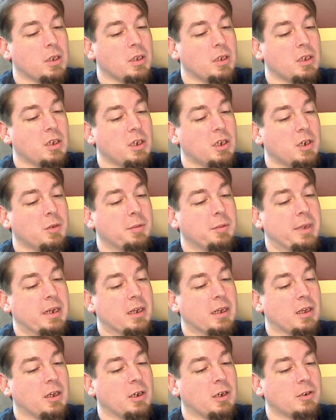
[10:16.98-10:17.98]
and about
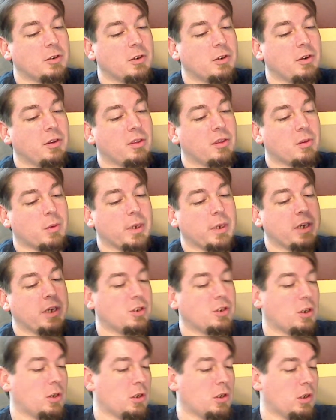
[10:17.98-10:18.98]
103
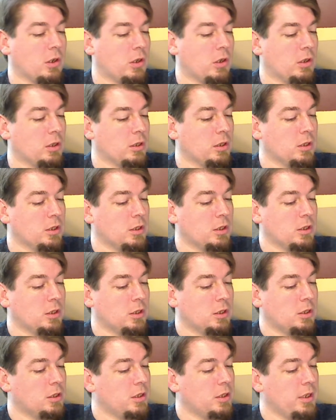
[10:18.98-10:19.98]
tall
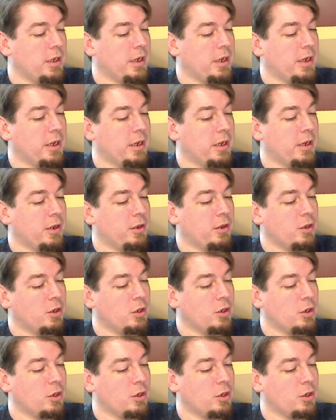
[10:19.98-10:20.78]
and